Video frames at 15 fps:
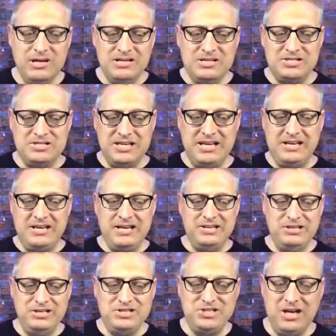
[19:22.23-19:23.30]
Seek and
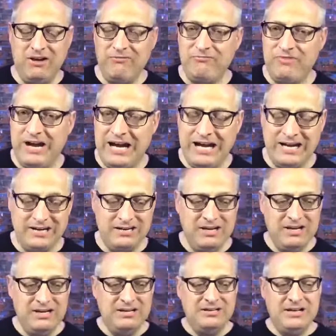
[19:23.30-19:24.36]
ye shall find.
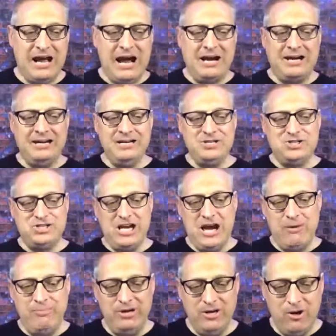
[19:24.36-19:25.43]
Knock and it
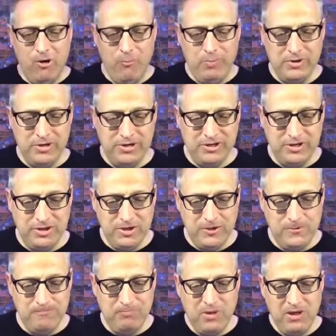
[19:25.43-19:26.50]
shall be opened unto
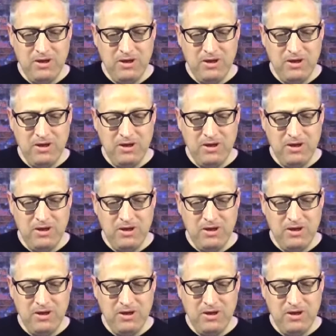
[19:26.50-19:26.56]
you.